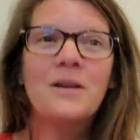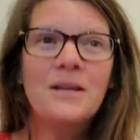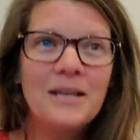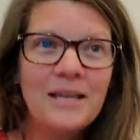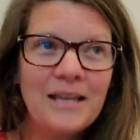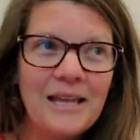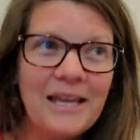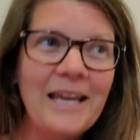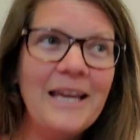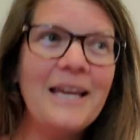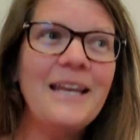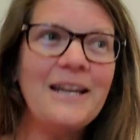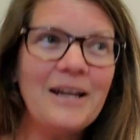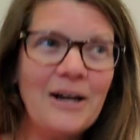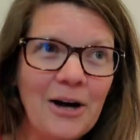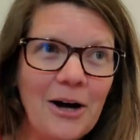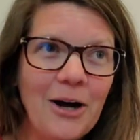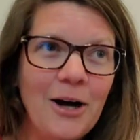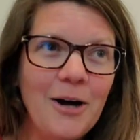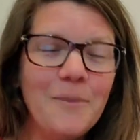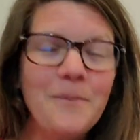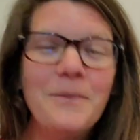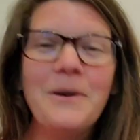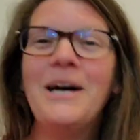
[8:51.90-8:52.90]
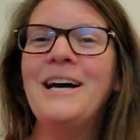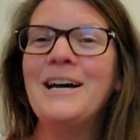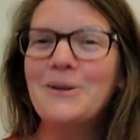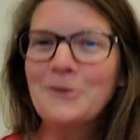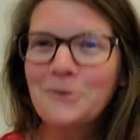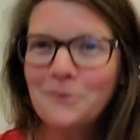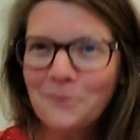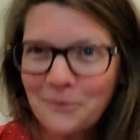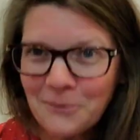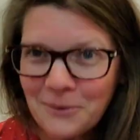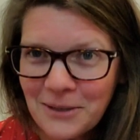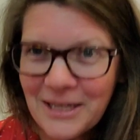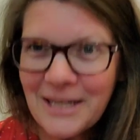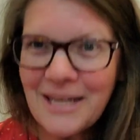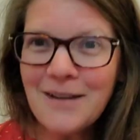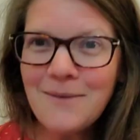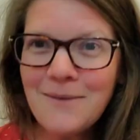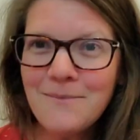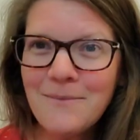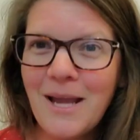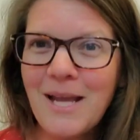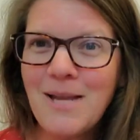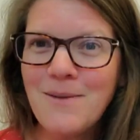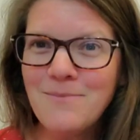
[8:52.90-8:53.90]
get up,
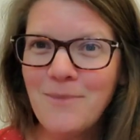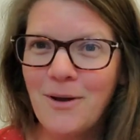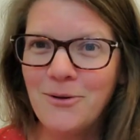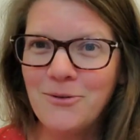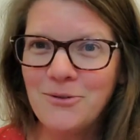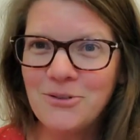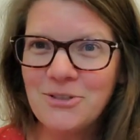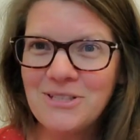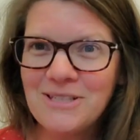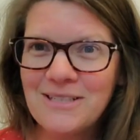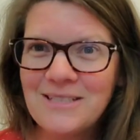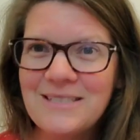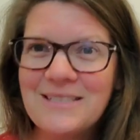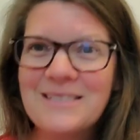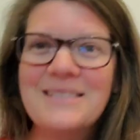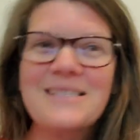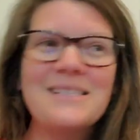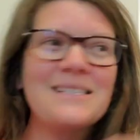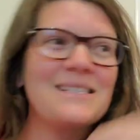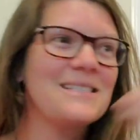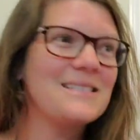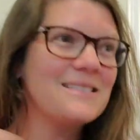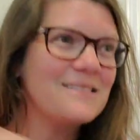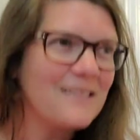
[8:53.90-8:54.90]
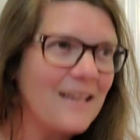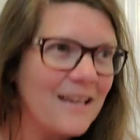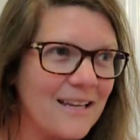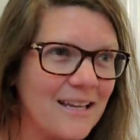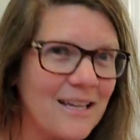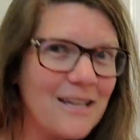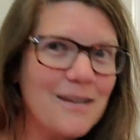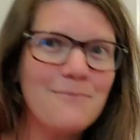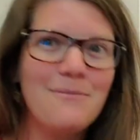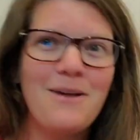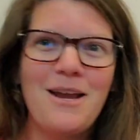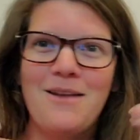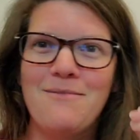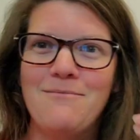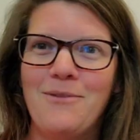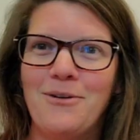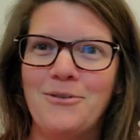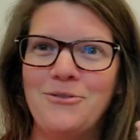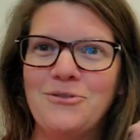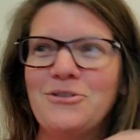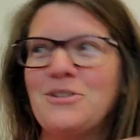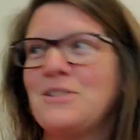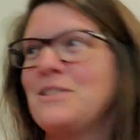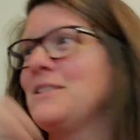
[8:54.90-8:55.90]
read main motions, second main
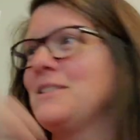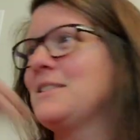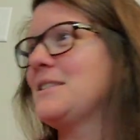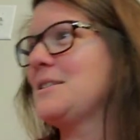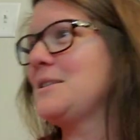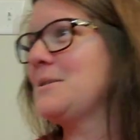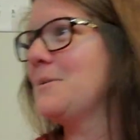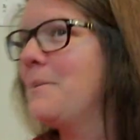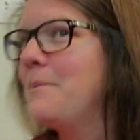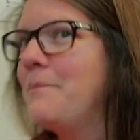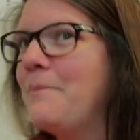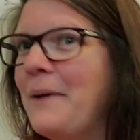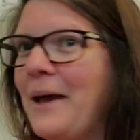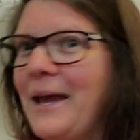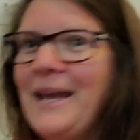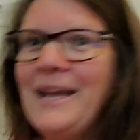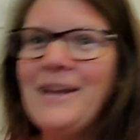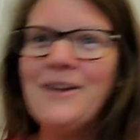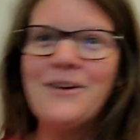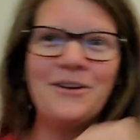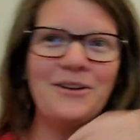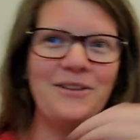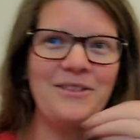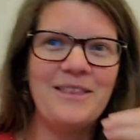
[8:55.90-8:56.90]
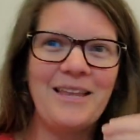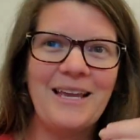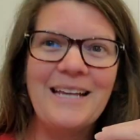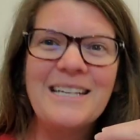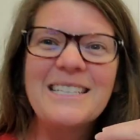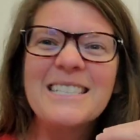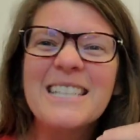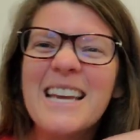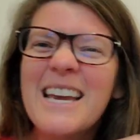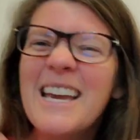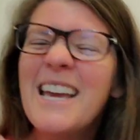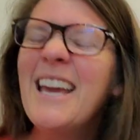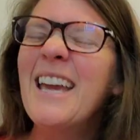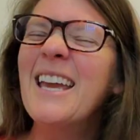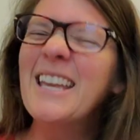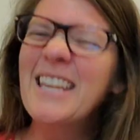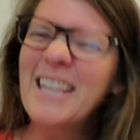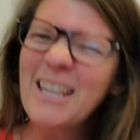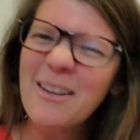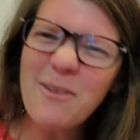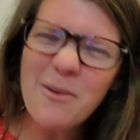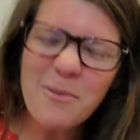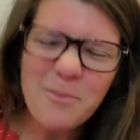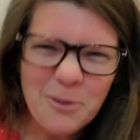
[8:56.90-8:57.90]
motions, debate on things, and
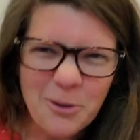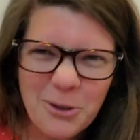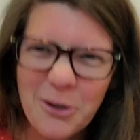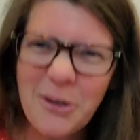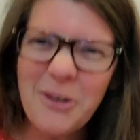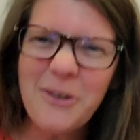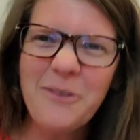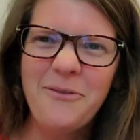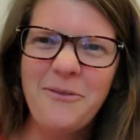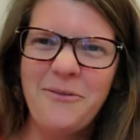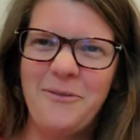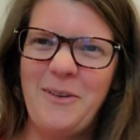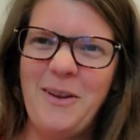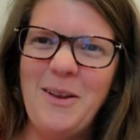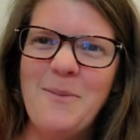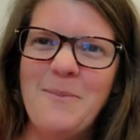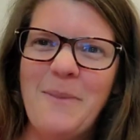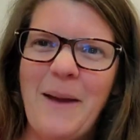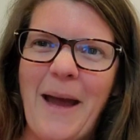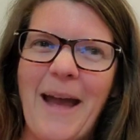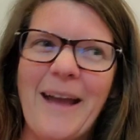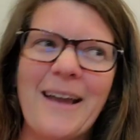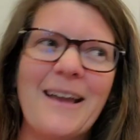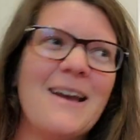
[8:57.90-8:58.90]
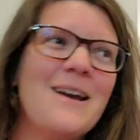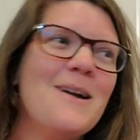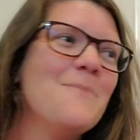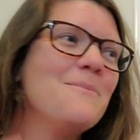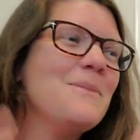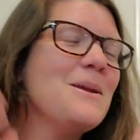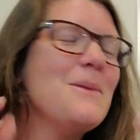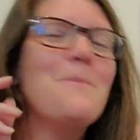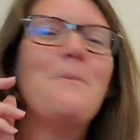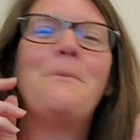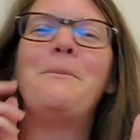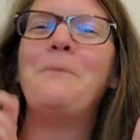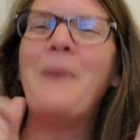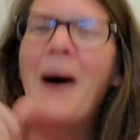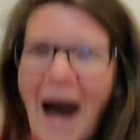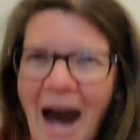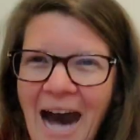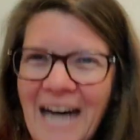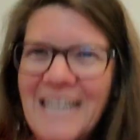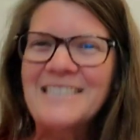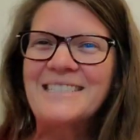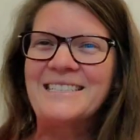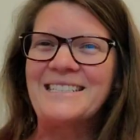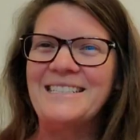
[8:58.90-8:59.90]
give them good feedback. Be
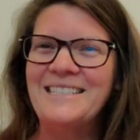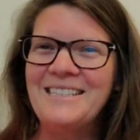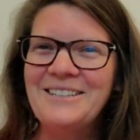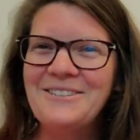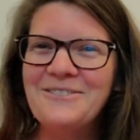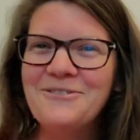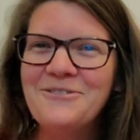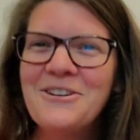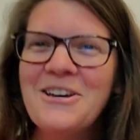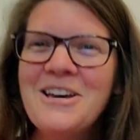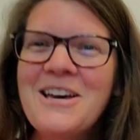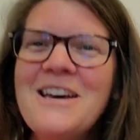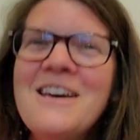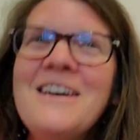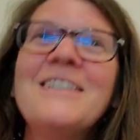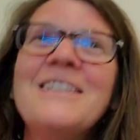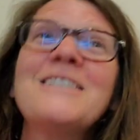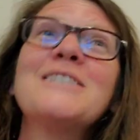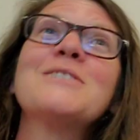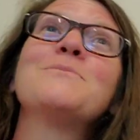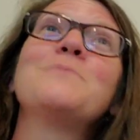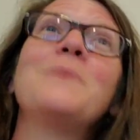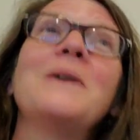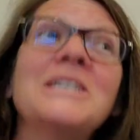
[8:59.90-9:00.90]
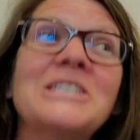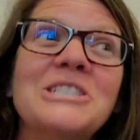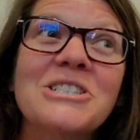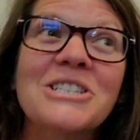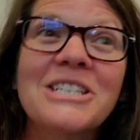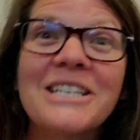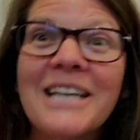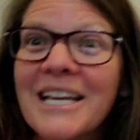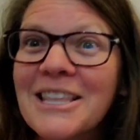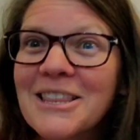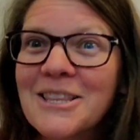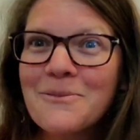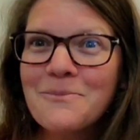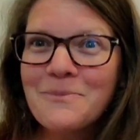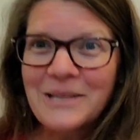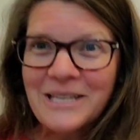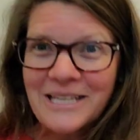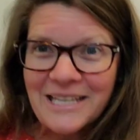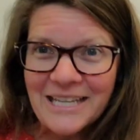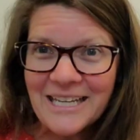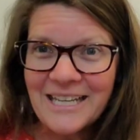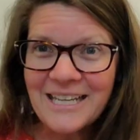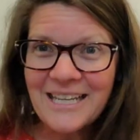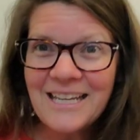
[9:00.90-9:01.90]
positive, especially at the
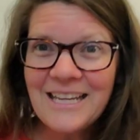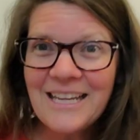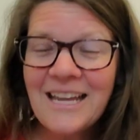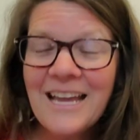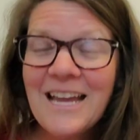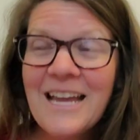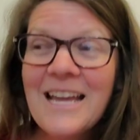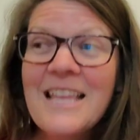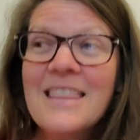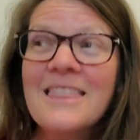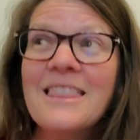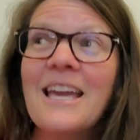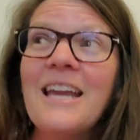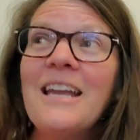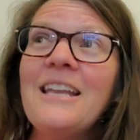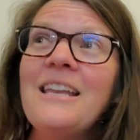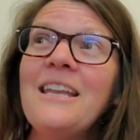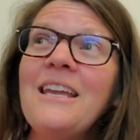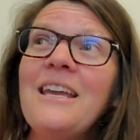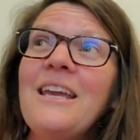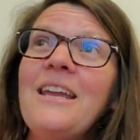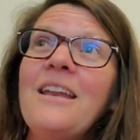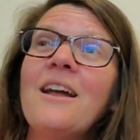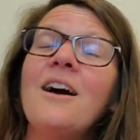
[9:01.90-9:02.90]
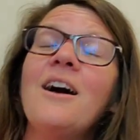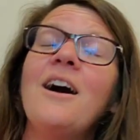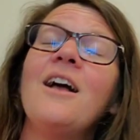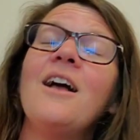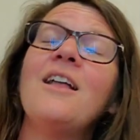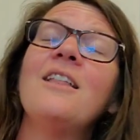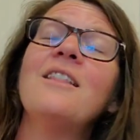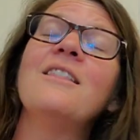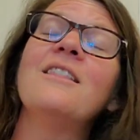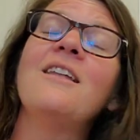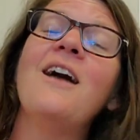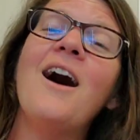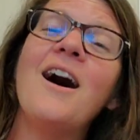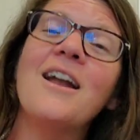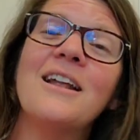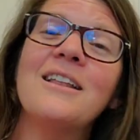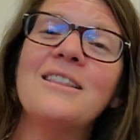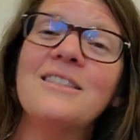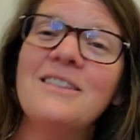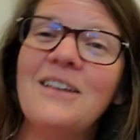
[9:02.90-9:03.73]
beginning. They need a lot of